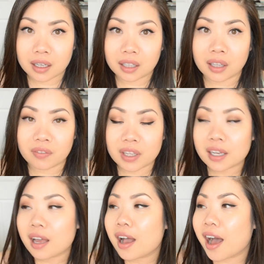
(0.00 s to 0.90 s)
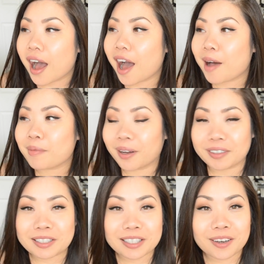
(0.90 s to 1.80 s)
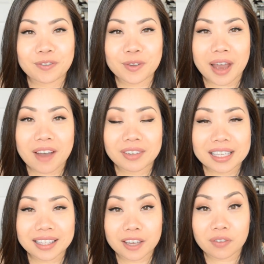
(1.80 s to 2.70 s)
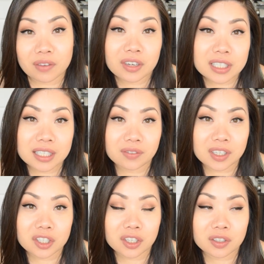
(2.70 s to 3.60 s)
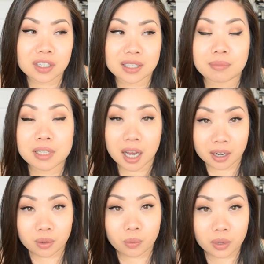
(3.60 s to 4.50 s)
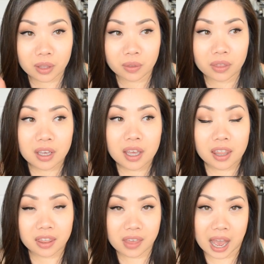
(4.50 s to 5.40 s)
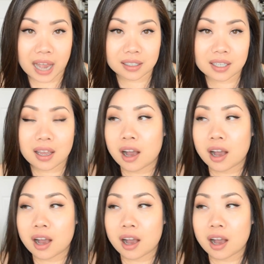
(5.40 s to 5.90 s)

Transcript: Love it. Um, also, if you have any like favorite T V shows, because I'm done with that.